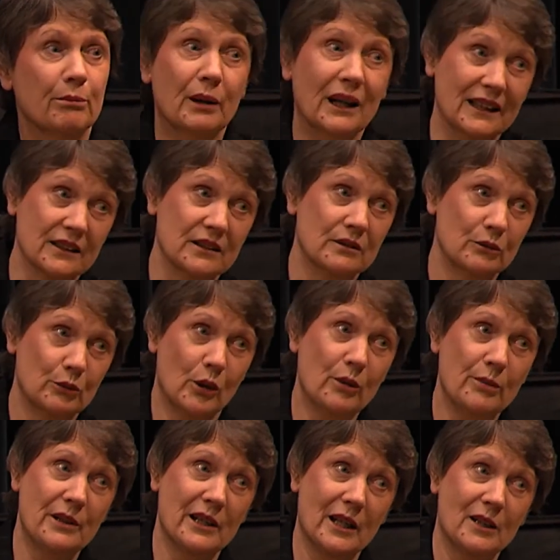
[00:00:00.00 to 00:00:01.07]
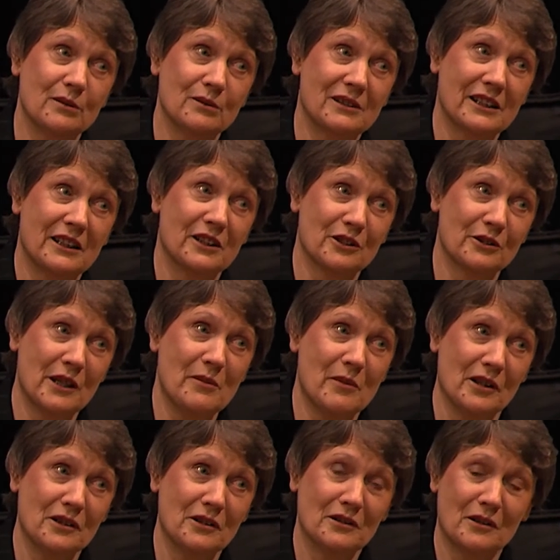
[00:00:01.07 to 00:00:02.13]
But we'll be able to get
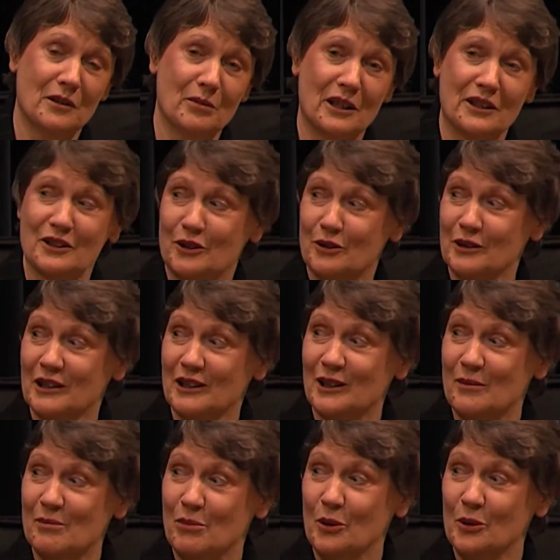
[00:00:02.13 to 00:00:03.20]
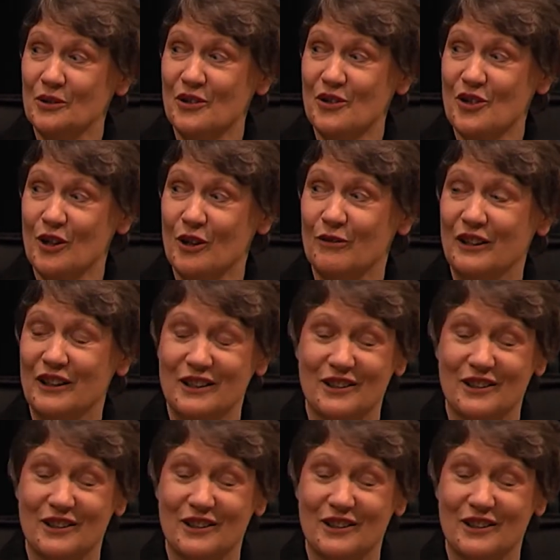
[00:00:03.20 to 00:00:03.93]
agreement about the critical importance of